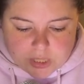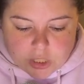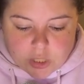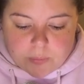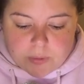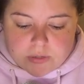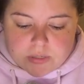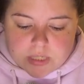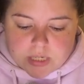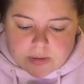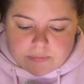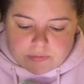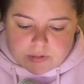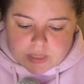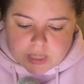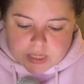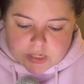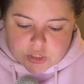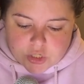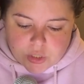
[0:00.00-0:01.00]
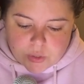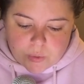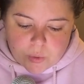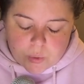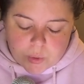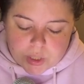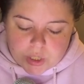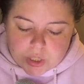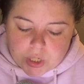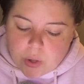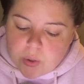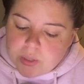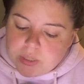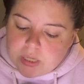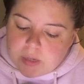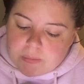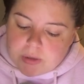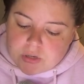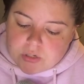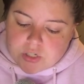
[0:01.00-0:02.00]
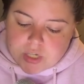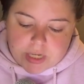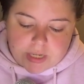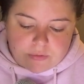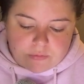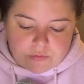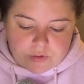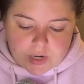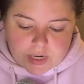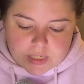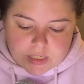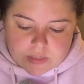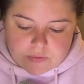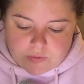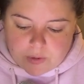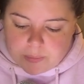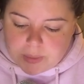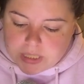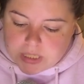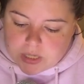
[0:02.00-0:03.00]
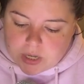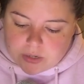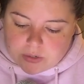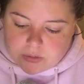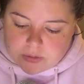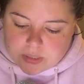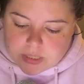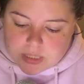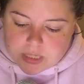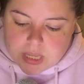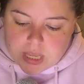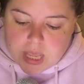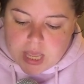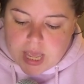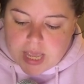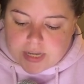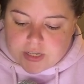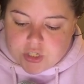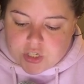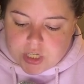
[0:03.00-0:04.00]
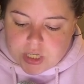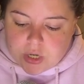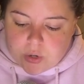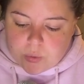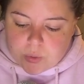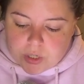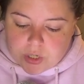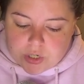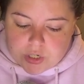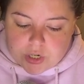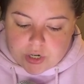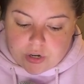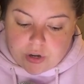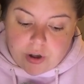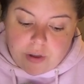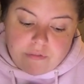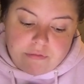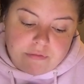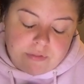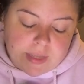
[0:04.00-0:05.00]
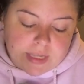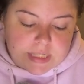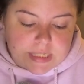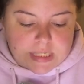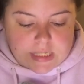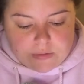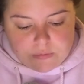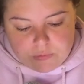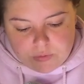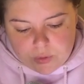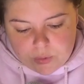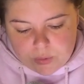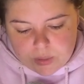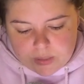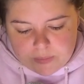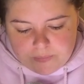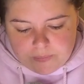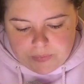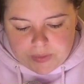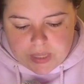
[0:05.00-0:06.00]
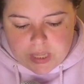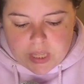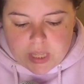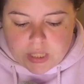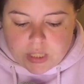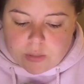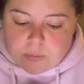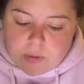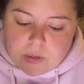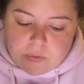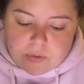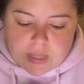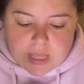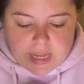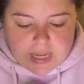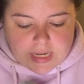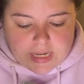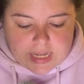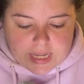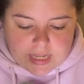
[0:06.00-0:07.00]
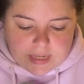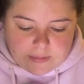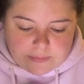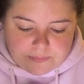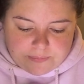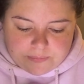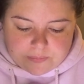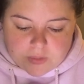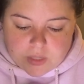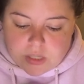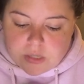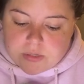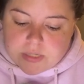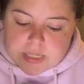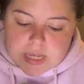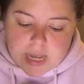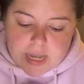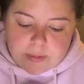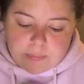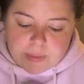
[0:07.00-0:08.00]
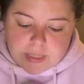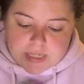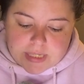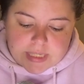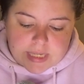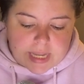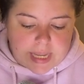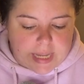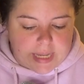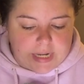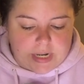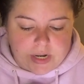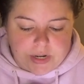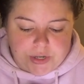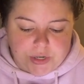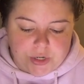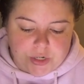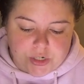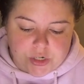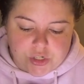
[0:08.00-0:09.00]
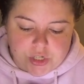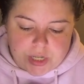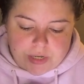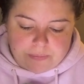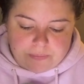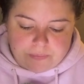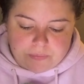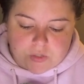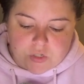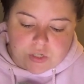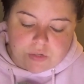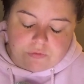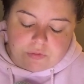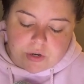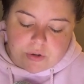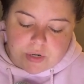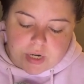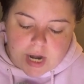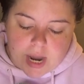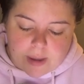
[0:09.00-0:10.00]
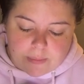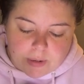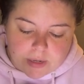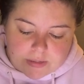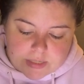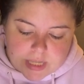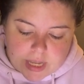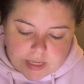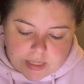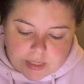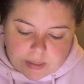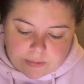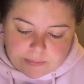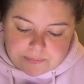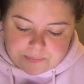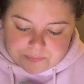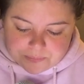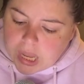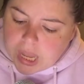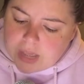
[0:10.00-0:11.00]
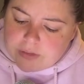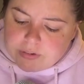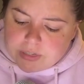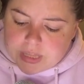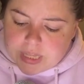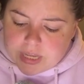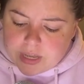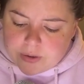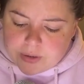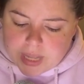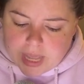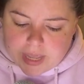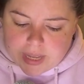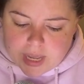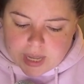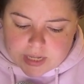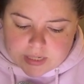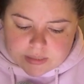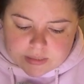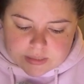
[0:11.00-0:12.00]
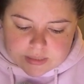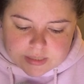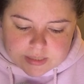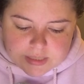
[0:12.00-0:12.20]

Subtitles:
You both stopped for lunch. You ordered only a milkshake and fries from McDonald's, and she ordered her fancy food. You both ate in. You sighed, placing a hand under your chin. She furrowed her eyebrows at you. Everything okay, hon?